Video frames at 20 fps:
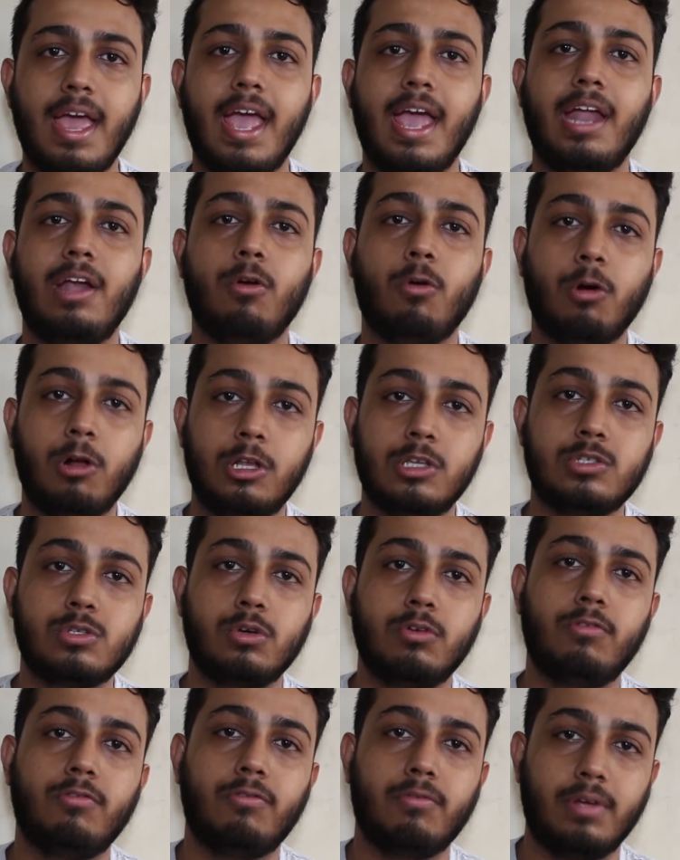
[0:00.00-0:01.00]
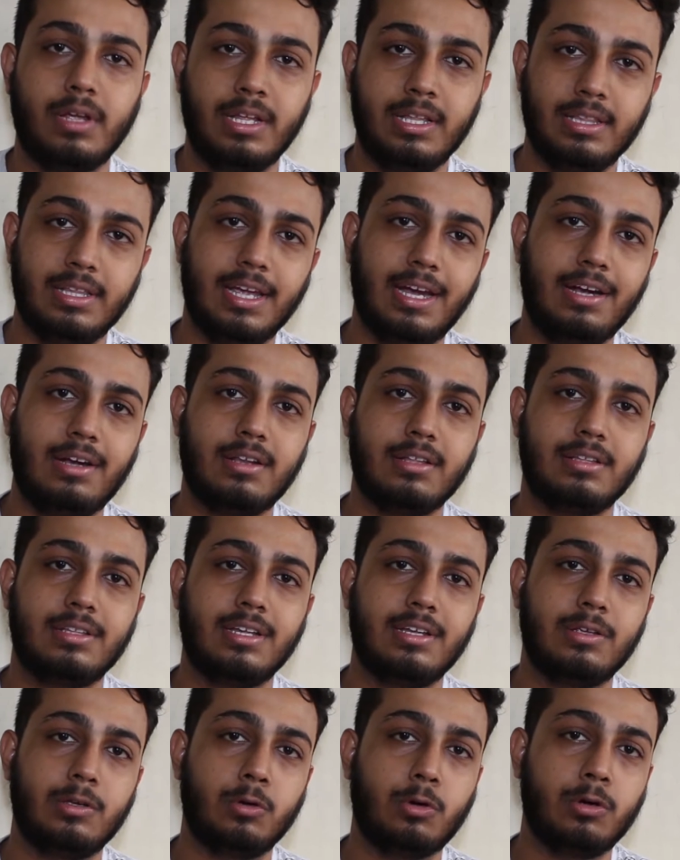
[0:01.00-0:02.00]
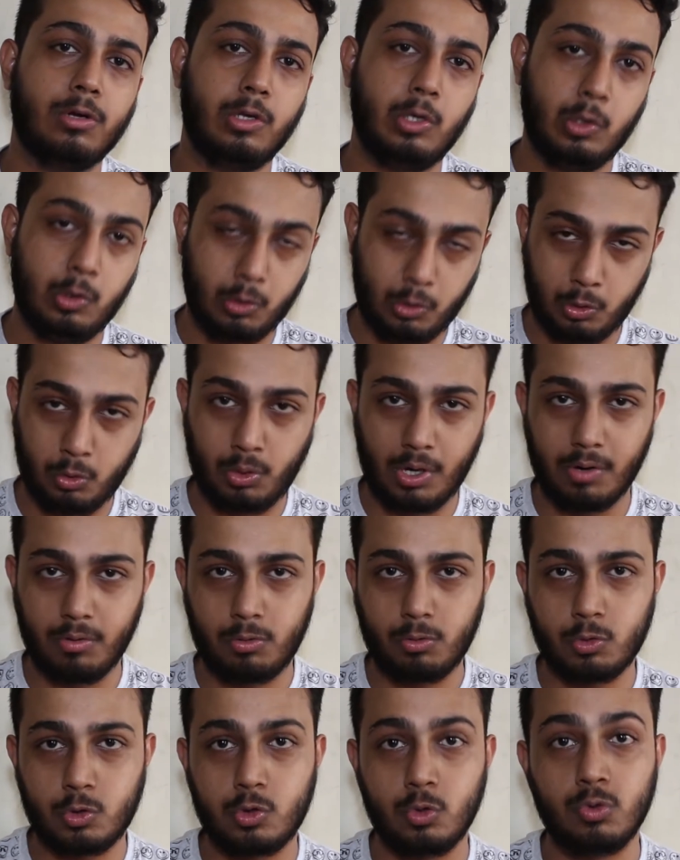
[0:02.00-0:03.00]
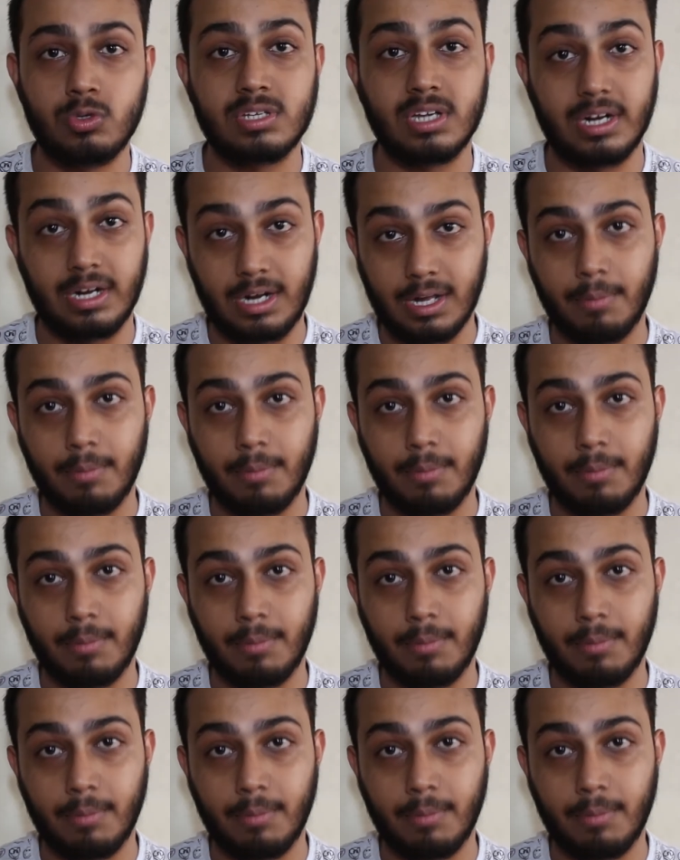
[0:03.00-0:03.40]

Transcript: and also in that you have to choose